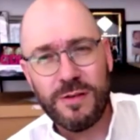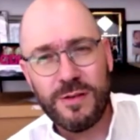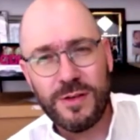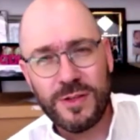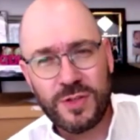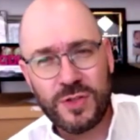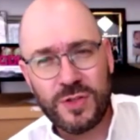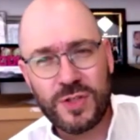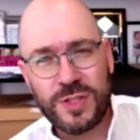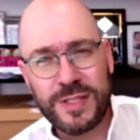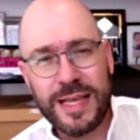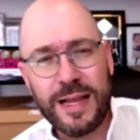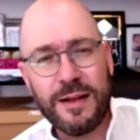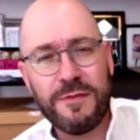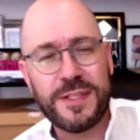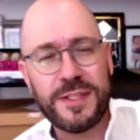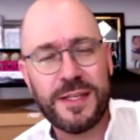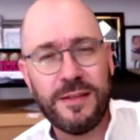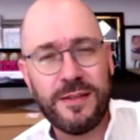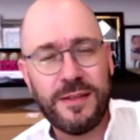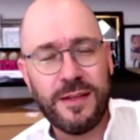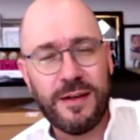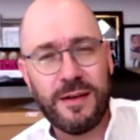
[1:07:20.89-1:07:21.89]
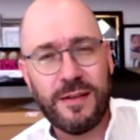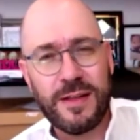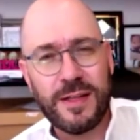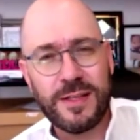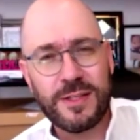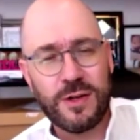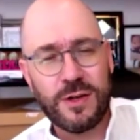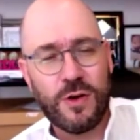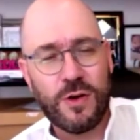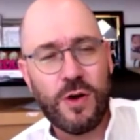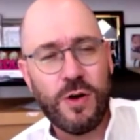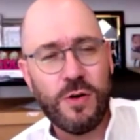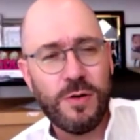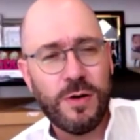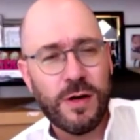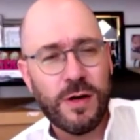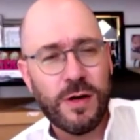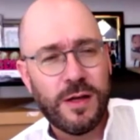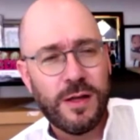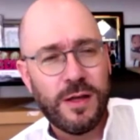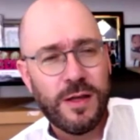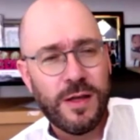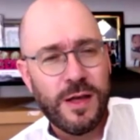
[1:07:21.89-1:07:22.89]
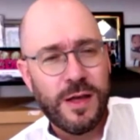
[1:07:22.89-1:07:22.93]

self centered and slow,